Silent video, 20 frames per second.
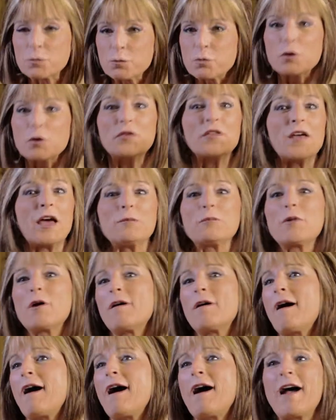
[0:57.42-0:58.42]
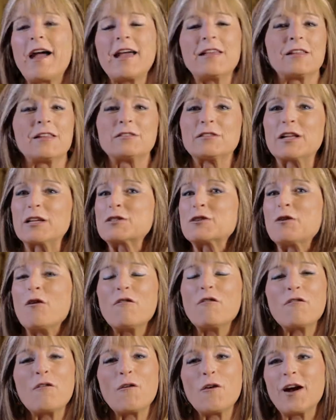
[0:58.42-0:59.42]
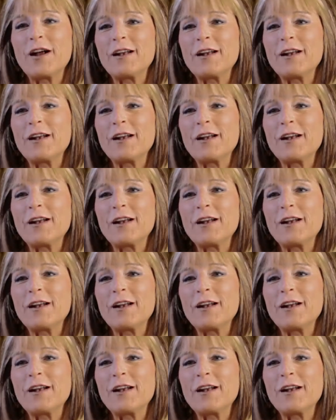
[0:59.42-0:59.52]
put that bar high and then let's go for